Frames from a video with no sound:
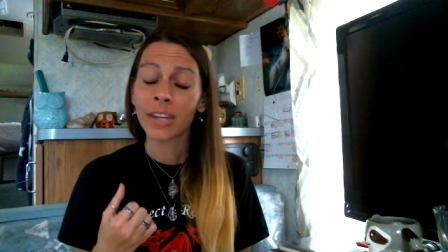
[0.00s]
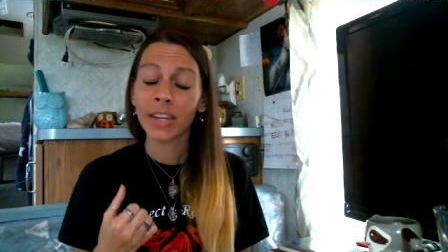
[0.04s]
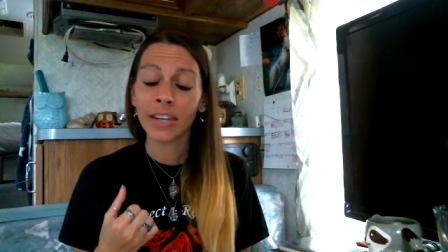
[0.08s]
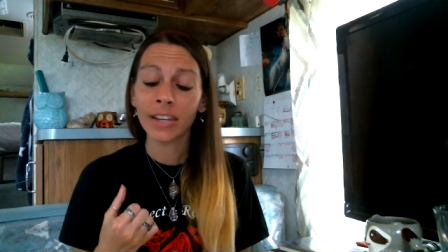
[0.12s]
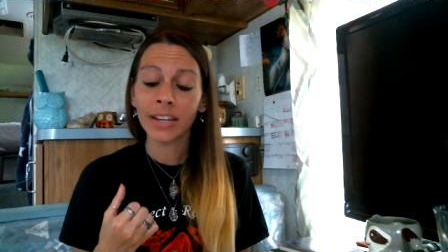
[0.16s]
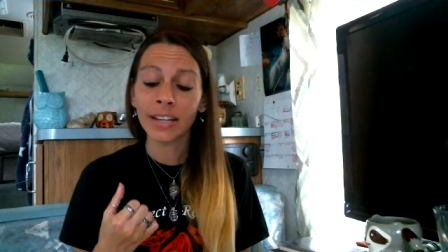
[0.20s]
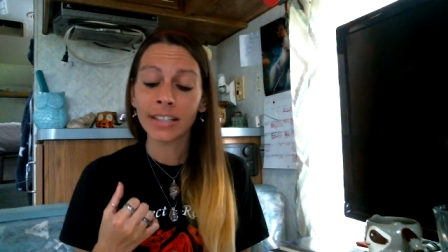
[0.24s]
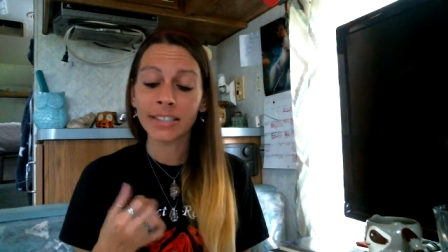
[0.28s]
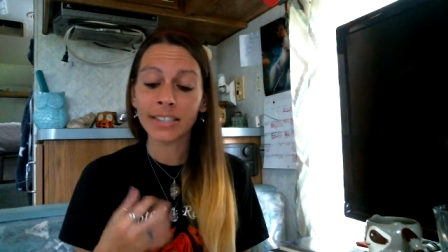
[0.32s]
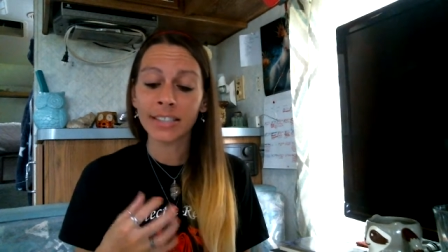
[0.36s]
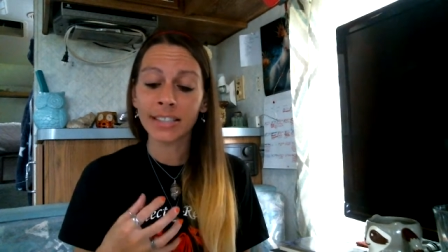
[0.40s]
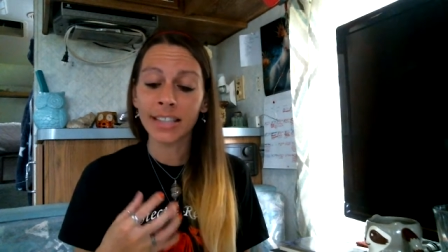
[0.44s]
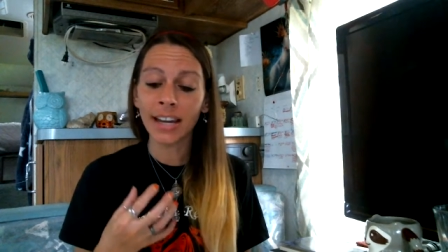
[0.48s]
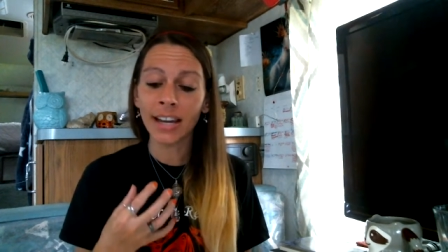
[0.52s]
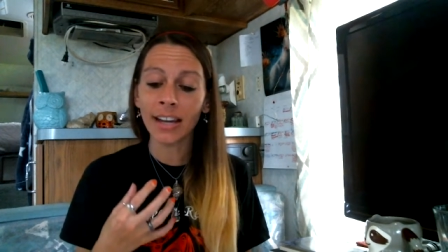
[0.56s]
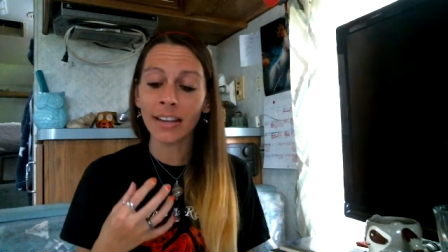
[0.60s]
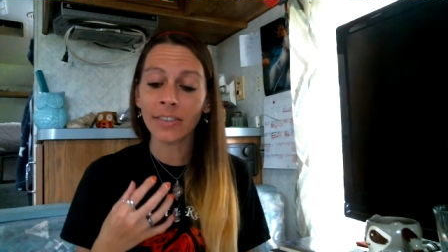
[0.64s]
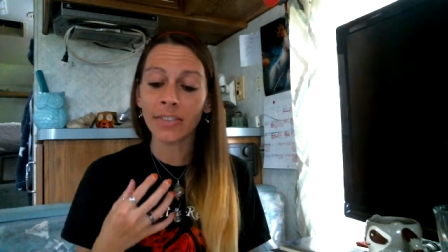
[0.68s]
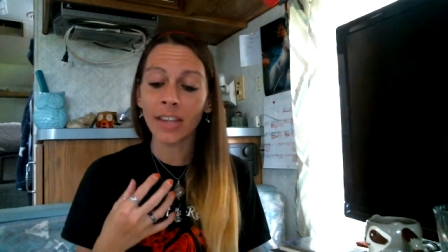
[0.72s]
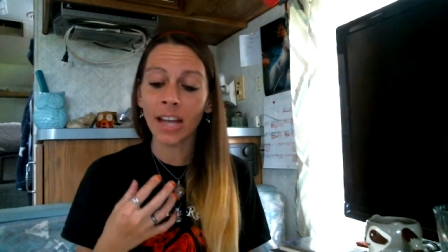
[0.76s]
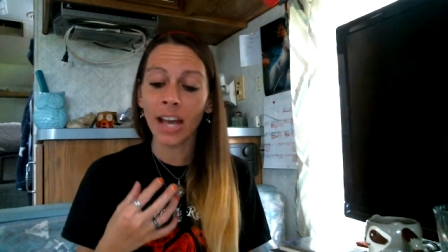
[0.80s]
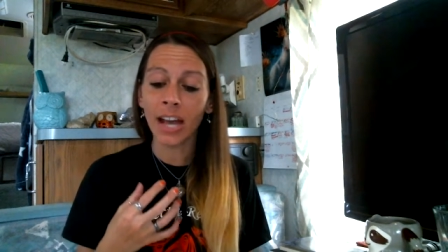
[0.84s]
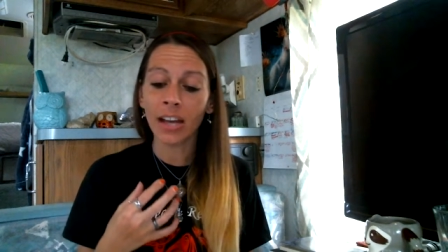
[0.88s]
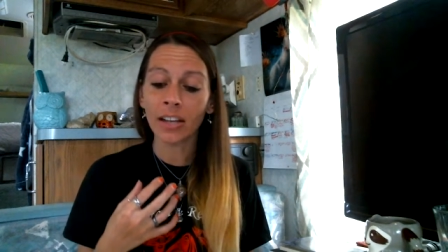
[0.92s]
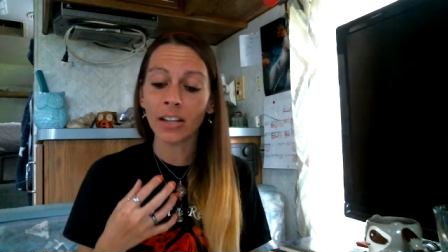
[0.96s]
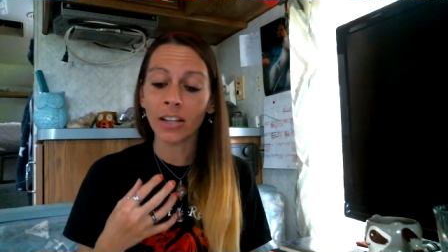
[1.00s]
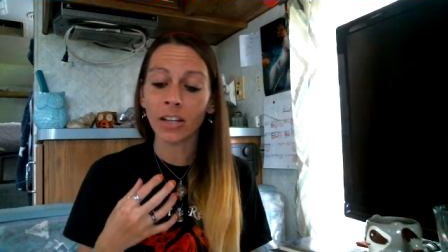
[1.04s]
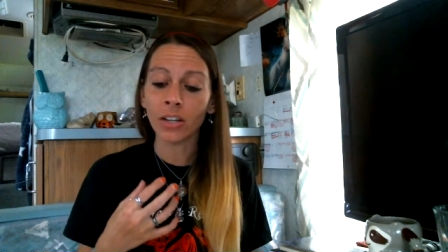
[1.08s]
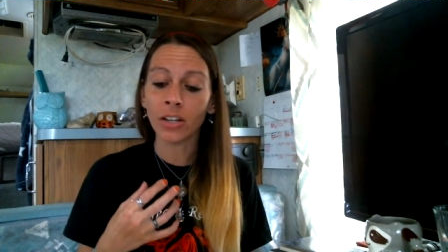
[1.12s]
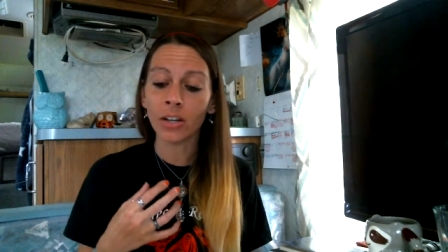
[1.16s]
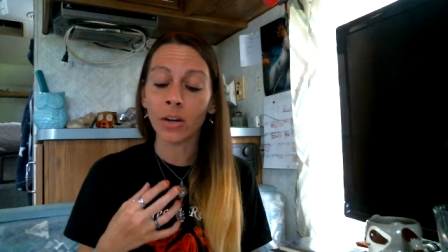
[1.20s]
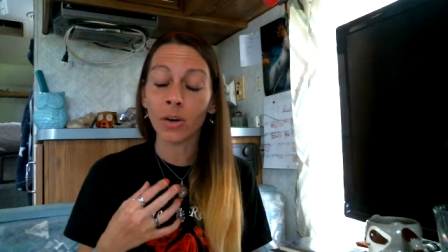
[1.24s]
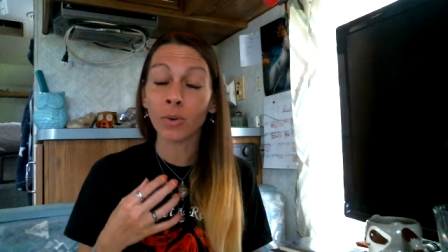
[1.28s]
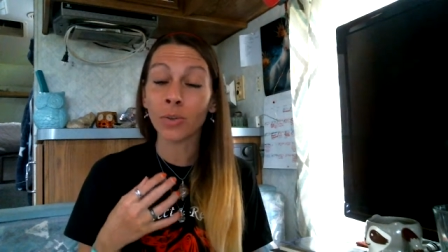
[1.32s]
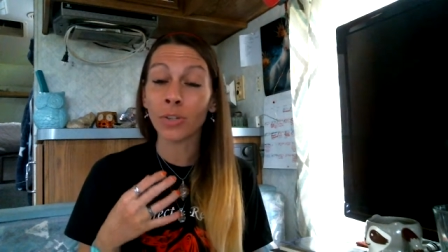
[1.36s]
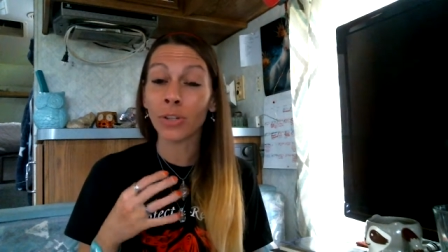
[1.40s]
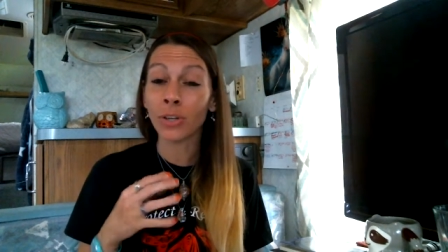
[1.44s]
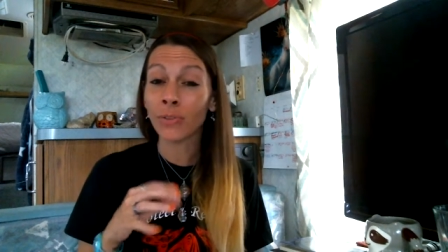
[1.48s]
it's saying that, you
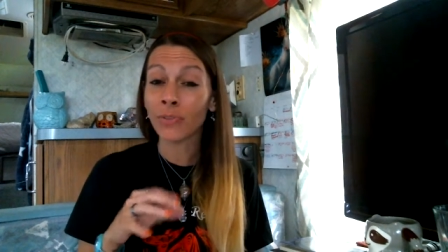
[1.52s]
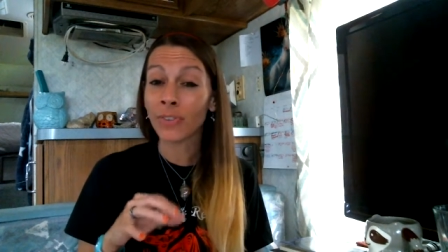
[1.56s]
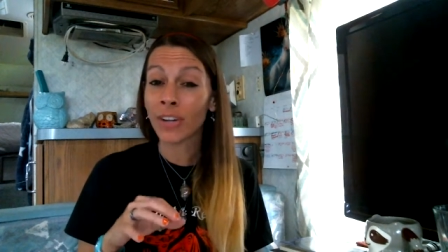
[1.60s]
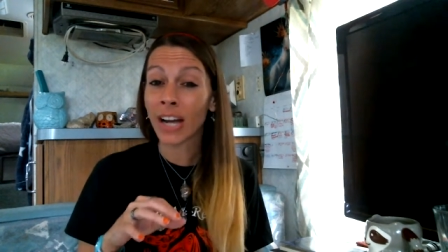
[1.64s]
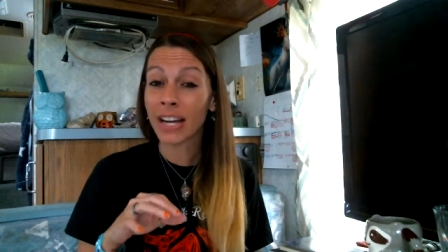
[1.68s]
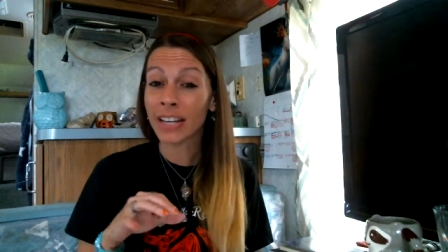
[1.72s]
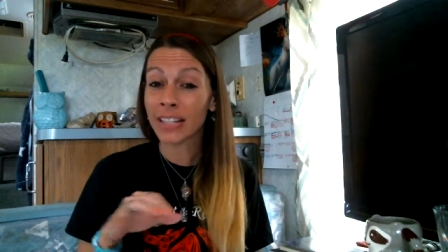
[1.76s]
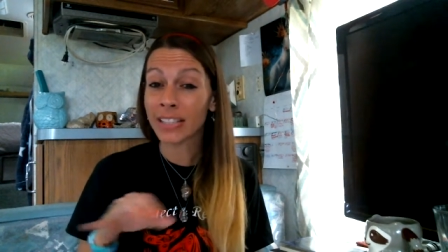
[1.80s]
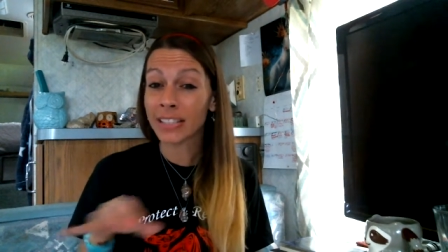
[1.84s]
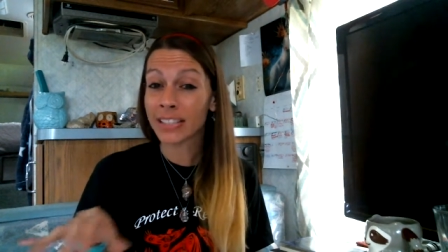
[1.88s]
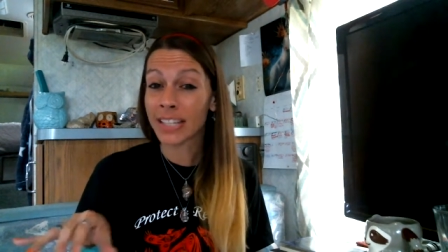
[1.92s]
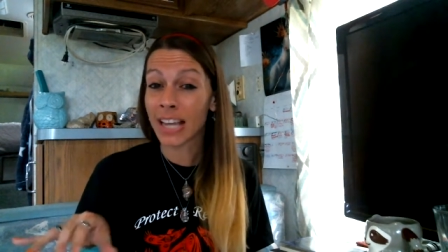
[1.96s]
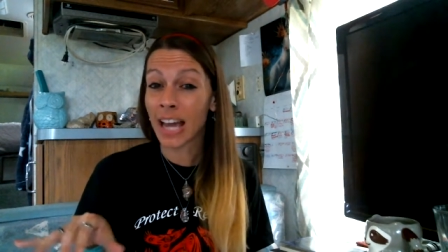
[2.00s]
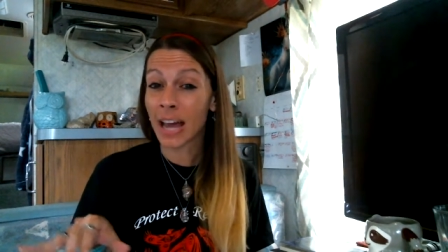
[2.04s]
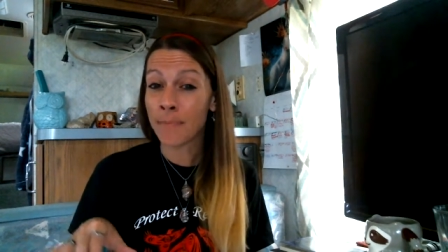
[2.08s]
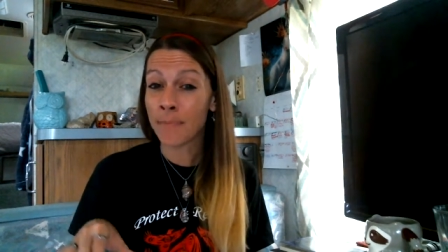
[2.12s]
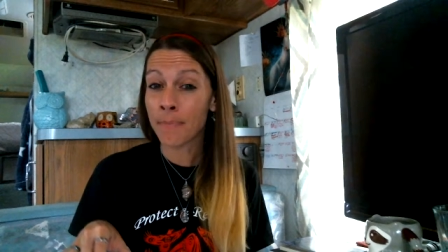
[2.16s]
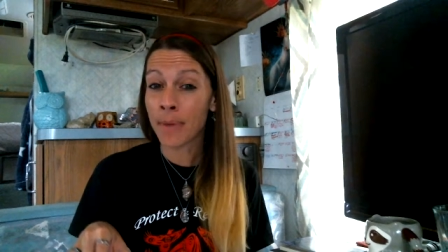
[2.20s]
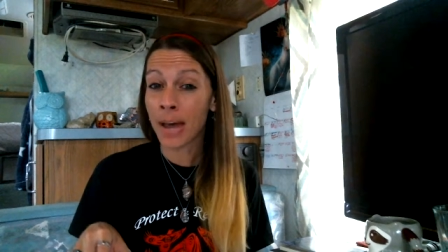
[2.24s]
know, you've kind of sat